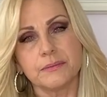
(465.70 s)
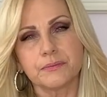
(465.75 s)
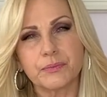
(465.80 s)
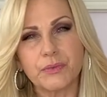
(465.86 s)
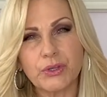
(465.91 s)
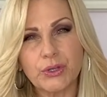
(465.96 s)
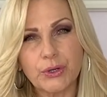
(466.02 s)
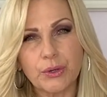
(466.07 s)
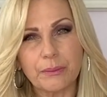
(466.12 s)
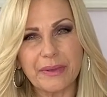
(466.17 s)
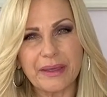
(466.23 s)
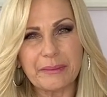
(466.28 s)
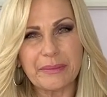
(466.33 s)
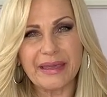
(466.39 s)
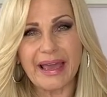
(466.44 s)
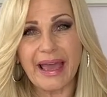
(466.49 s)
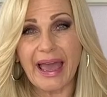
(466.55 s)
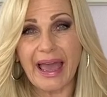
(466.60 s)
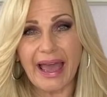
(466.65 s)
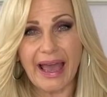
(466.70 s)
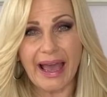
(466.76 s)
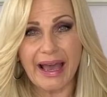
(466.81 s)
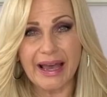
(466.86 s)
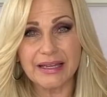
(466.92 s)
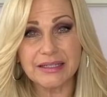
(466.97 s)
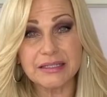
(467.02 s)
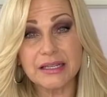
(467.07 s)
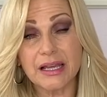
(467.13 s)
you know, maybe a
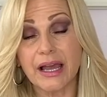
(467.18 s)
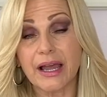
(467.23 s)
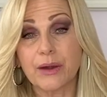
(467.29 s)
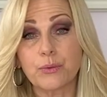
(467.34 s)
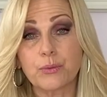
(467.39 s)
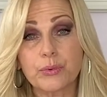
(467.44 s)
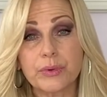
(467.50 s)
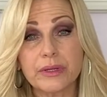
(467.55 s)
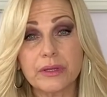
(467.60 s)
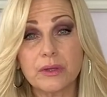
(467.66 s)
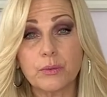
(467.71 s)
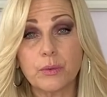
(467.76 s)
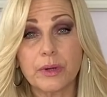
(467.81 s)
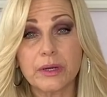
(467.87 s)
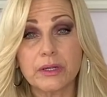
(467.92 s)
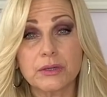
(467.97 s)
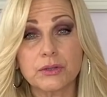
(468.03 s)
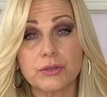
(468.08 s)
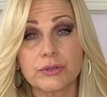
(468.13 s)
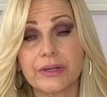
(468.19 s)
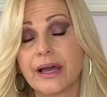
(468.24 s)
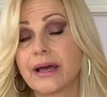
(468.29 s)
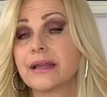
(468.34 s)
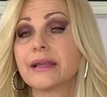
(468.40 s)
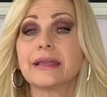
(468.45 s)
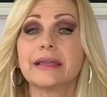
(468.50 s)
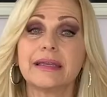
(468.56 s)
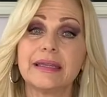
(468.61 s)
hat. I really want to learn how
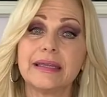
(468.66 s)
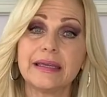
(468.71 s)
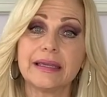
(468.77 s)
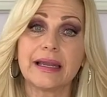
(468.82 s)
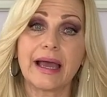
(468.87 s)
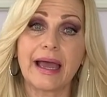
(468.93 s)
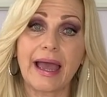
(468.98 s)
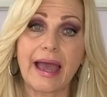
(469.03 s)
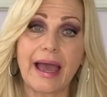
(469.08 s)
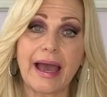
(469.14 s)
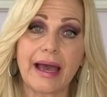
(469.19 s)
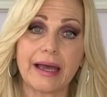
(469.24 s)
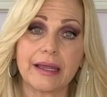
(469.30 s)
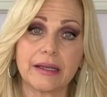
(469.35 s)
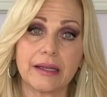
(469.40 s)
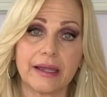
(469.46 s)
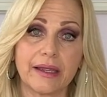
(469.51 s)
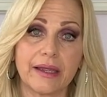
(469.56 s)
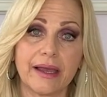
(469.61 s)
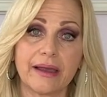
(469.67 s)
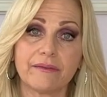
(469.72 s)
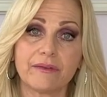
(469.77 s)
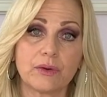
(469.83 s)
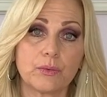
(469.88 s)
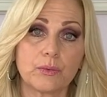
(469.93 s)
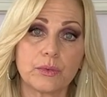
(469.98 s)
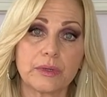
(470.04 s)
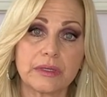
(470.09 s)
to knit a hat. I
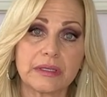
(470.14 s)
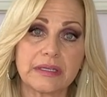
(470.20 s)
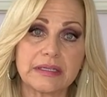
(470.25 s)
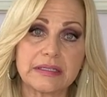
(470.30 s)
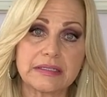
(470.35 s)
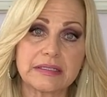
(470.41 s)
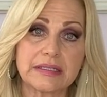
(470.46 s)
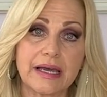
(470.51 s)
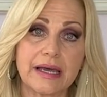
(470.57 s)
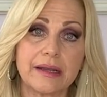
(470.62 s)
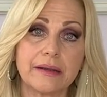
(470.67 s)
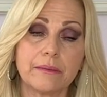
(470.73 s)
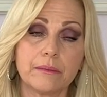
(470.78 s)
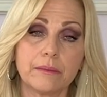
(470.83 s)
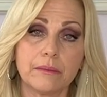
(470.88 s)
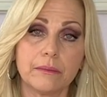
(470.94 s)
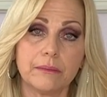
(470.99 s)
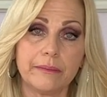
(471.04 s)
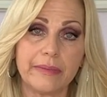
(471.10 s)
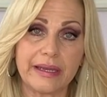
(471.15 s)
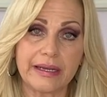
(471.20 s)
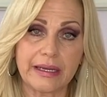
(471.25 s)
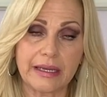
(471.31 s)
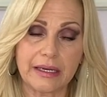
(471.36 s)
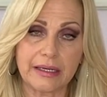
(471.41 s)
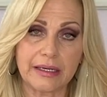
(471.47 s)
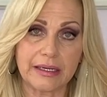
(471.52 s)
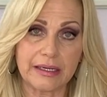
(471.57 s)
haven't really done
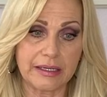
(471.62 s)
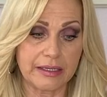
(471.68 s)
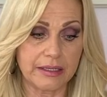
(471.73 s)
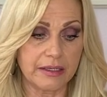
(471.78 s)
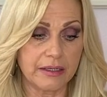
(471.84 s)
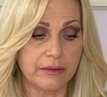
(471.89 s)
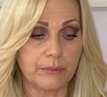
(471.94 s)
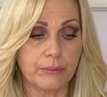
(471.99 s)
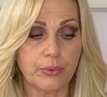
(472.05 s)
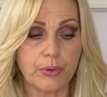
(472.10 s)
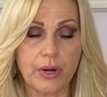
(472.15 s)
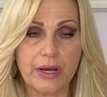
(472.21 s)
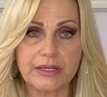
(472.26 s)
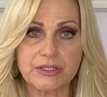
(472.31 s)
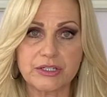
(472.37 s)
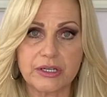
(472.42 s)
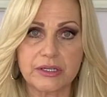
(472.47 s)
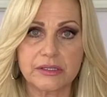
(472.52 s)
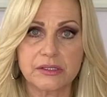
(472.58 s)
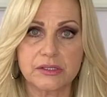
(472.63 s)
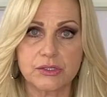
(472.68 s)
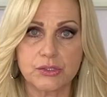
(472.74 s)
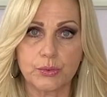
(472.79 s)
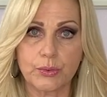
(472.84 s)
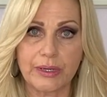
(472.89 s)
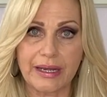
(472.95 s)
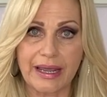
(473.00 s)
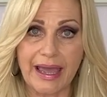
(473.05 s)
many knitted projects
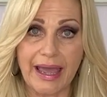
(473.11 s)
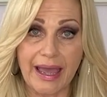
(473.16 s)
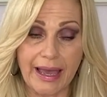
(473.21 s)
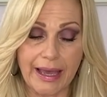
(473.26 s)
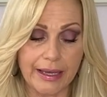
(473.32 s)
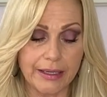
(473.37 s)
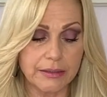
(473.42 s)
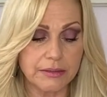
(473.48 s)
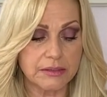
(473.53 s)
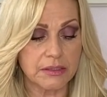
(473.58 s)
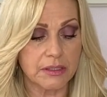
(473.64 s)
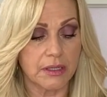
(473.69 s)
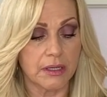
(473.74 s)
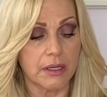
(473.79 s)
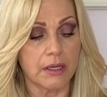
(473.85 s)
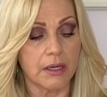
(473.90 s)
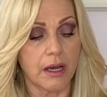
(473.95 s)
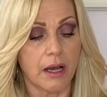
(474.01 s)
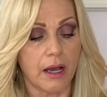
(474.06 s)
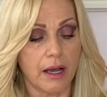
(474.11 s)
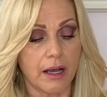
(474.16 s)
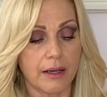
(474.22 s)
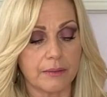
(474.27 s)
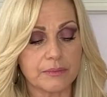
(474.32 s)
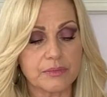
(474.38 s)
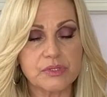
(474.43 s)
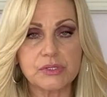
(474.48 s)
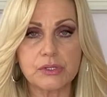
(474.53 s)
doing a hat.
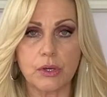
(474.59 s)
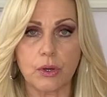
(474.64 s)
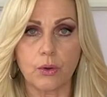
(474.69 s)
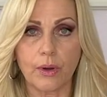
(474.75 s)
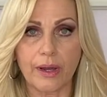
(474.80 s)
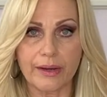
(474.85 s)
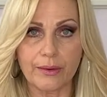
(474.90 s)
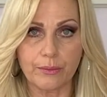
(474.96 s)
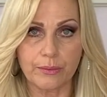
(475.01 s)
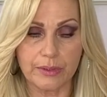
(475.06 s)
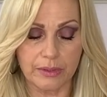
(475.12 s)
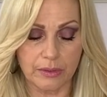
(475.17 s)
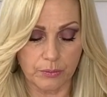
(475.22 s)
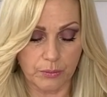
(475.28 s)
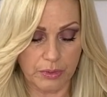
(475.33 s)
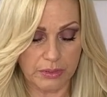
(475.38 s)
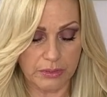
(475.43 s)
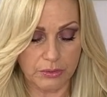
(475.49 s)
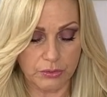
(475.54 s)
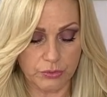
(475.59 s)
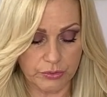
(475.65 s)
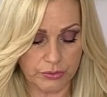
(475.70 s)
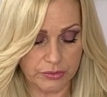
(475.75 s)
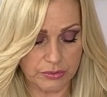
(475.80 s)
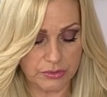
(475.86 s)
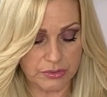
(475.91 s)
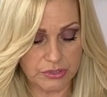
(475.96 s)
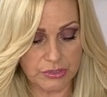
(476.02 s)
So I really want to
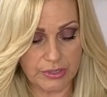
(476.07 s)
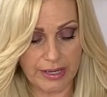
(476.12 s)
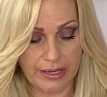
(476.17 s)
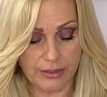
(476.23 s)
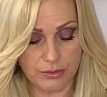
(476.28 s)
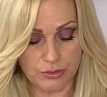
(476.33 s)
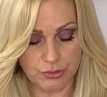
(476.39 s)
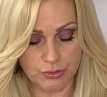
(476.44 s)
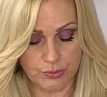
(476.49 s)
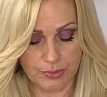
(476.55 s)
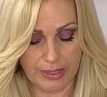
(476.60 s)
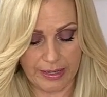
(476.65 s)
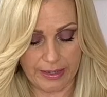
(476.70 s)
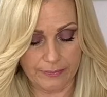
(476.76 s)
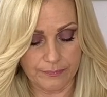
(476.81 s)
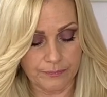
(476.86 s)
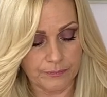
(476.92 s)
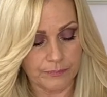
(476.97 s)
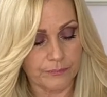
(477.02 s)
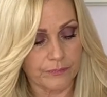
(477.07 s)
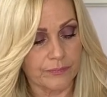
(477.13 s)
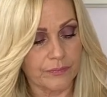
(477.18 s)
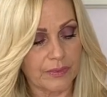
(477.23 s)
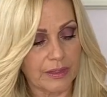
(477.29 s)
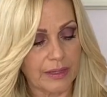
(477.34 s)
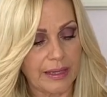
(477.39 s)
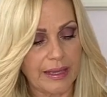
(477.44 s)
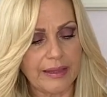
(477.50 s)
learn how to do that.
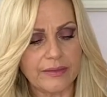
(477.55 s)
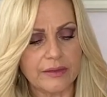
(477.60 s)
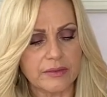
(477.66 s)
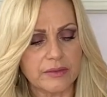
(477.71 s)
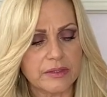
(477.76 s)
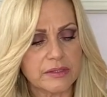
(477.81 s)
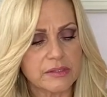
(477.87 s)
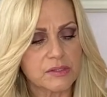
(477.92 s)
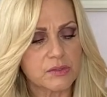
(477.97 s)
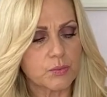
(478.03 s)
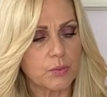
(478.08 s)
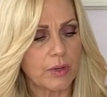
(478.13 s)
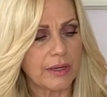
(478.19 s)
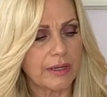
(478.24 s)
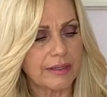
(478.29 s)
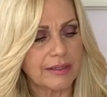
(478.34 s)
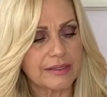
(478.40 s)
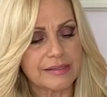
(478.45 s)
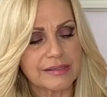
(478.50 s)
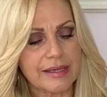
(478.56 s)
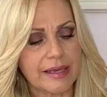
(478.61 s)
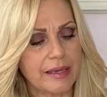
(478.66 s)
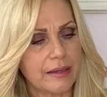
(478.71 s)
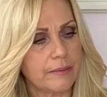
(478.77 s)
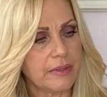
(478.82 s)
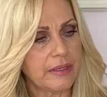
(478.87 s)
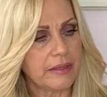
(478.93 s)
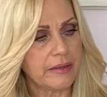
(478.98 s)
And then this one, this
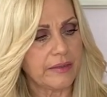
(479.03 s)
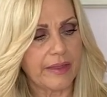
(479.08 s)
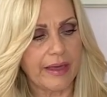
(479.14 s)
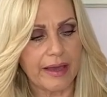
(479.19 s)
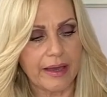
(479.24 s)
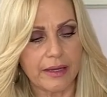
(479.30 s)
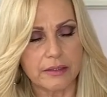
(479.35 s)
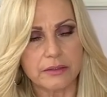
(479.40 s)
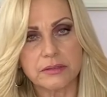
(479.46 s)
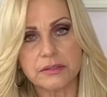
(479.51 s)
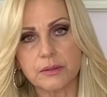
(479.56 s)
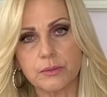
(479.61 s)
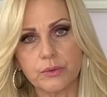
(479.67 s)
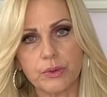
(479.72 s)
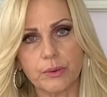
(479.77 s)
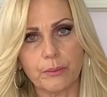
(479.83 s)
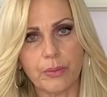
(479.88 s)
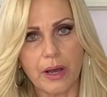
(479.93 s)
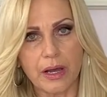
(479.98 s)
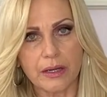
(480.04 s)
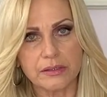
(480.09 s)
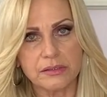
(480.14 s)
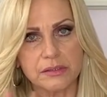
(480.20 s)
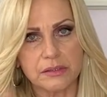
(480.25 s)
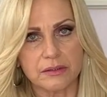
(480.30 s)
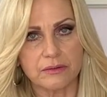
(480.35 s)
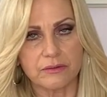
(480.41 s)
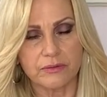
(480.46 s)
came in the box
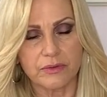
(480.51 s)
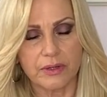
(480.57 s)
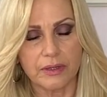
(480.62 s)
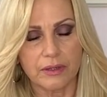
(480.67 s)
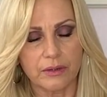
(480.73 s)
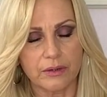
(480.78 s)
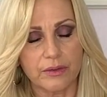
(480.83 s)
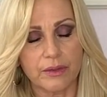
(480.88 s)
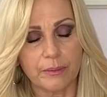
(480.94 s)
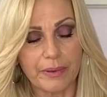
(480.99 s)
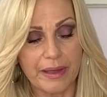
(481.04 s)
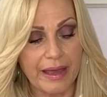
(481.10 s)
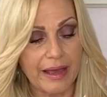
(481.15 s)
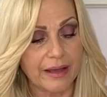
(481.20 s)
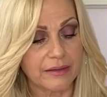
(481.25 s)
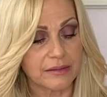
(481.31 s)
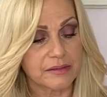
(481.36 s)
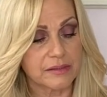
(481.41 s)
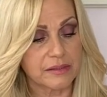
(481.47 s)
of, or the bags